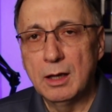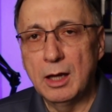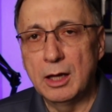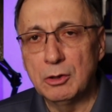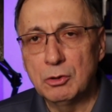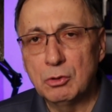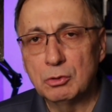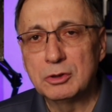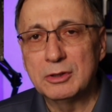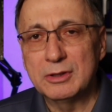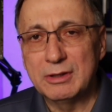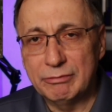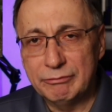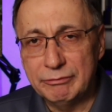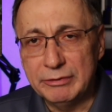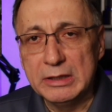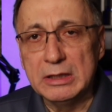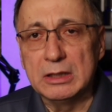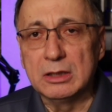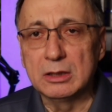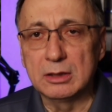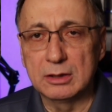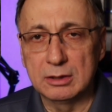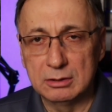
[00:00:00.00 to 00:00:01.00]
I go to the
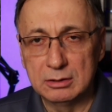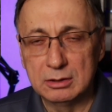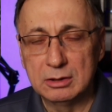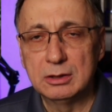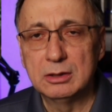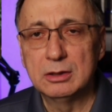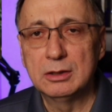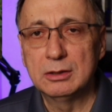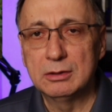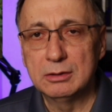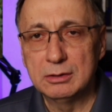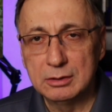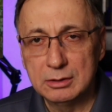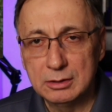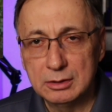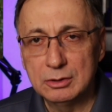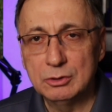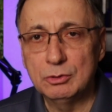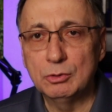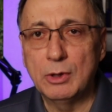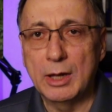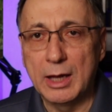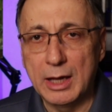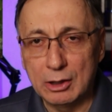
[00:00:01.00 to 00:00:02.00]
field
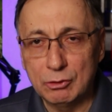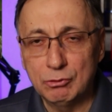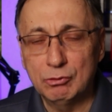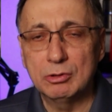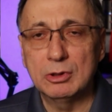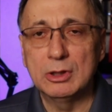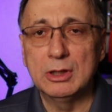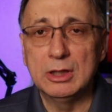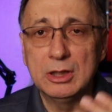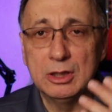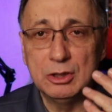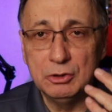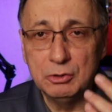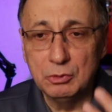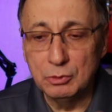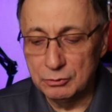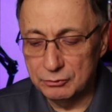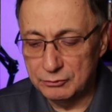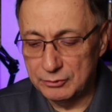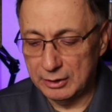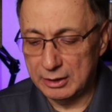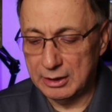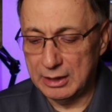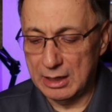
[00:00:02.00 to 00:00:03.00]
to actually
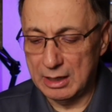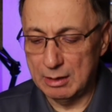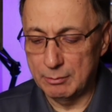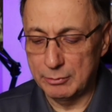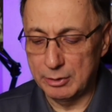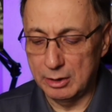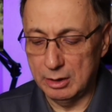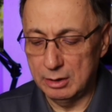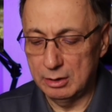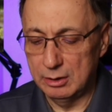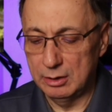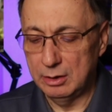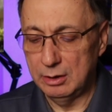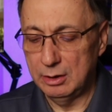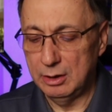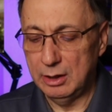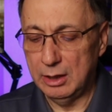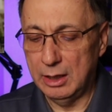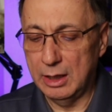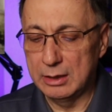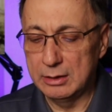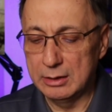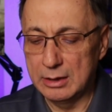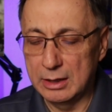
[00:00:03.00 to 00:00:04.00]
use the camera
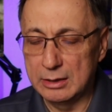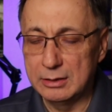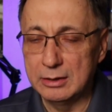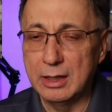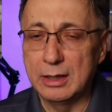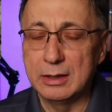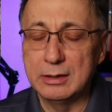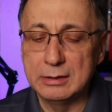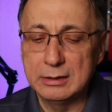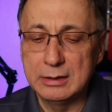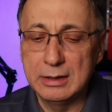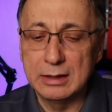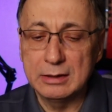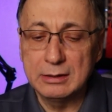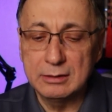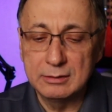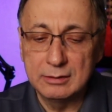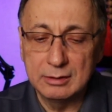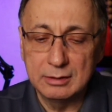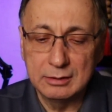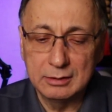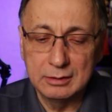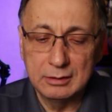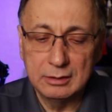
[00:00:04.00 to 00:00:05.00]
and
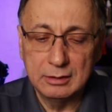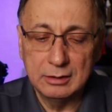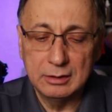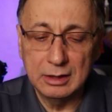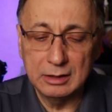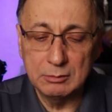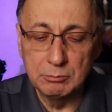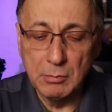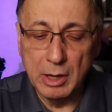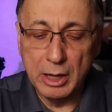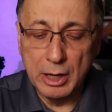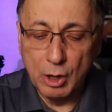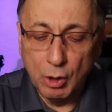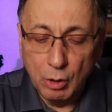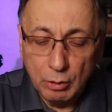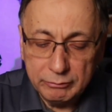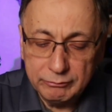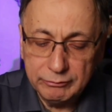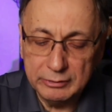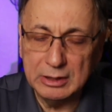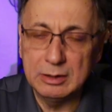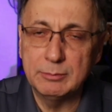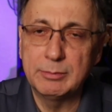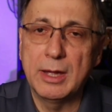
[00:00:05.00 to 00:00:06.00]
get my
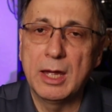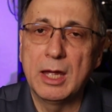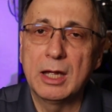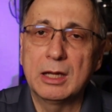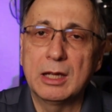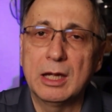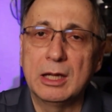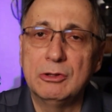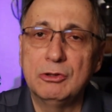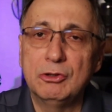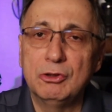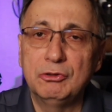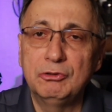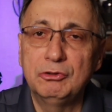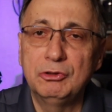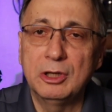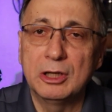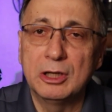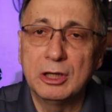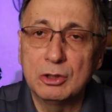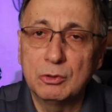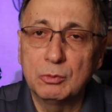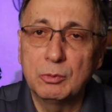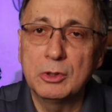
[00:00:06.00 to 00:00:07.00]
own feedback and
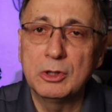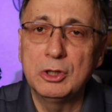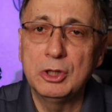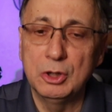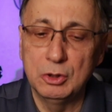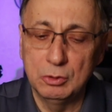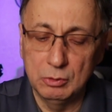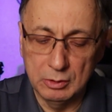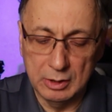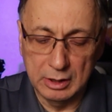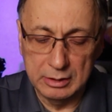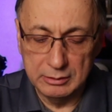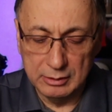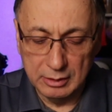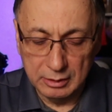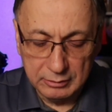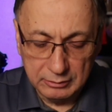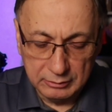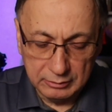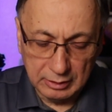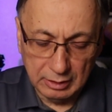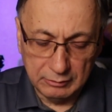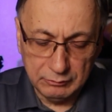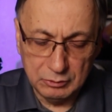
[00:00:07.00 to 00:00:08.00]
share it with you
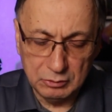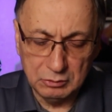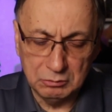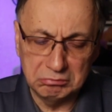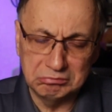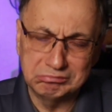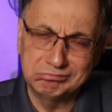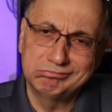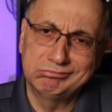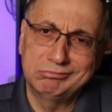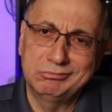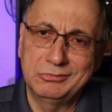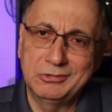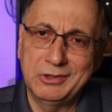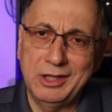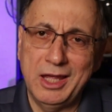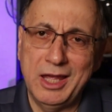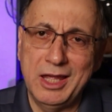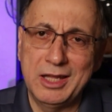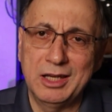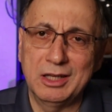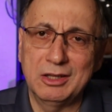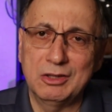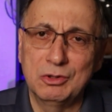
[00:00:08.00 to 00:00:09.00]
and save you
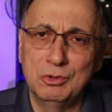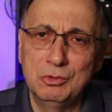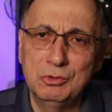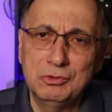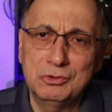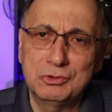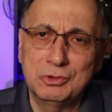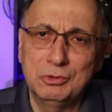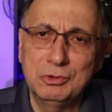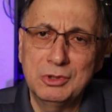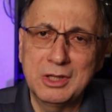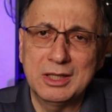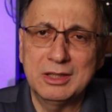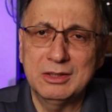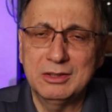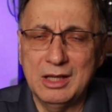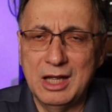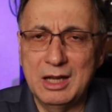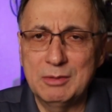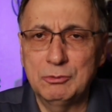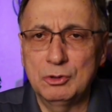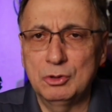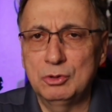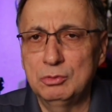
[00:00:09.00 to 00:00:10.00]
the headache. Who got
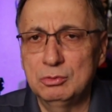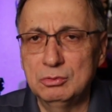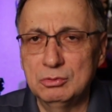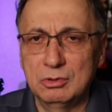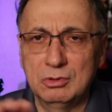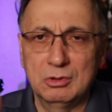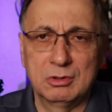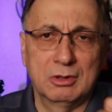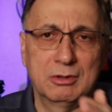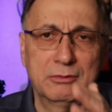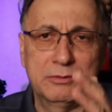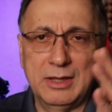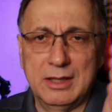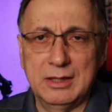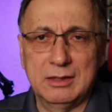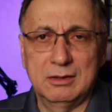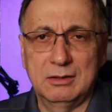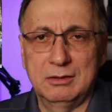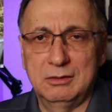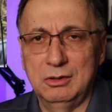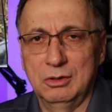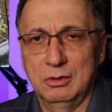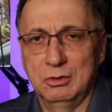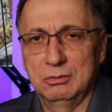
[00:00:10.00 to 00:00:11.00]
time to do all
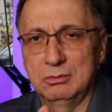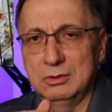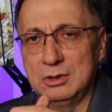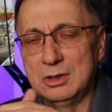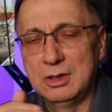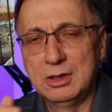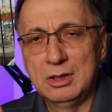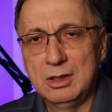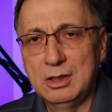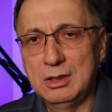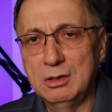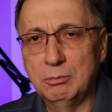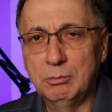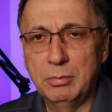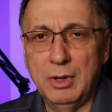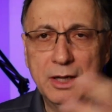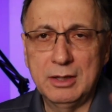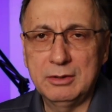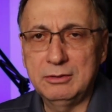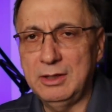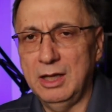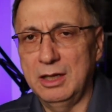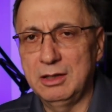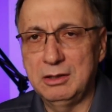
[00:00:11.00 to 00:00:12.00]
that? You know,
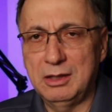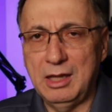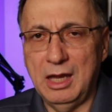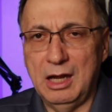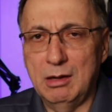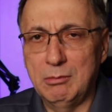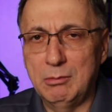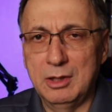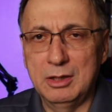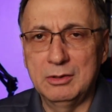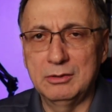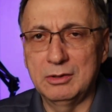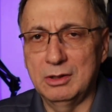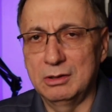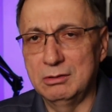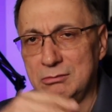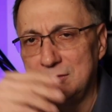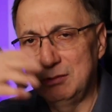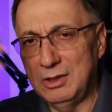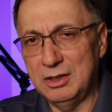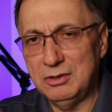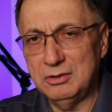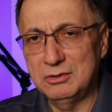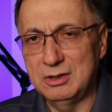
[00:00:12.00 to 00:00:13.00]
buy 10 cameras
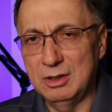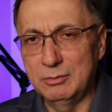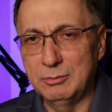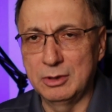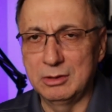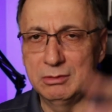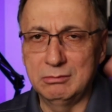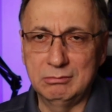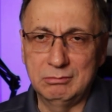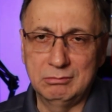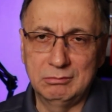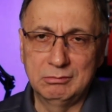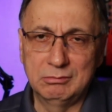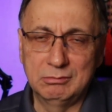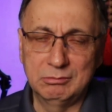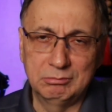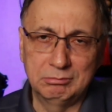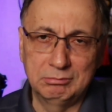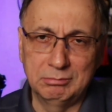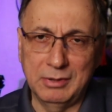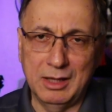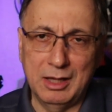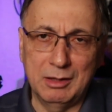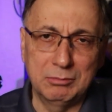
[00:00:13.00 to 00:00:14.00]
and test them and
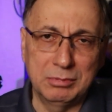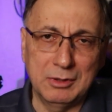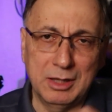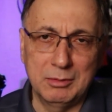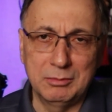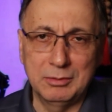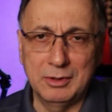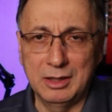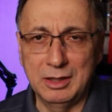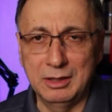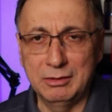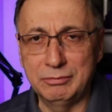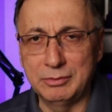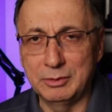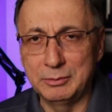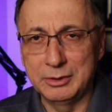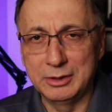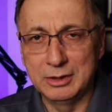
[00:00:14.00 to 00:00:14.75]
blah blah blah.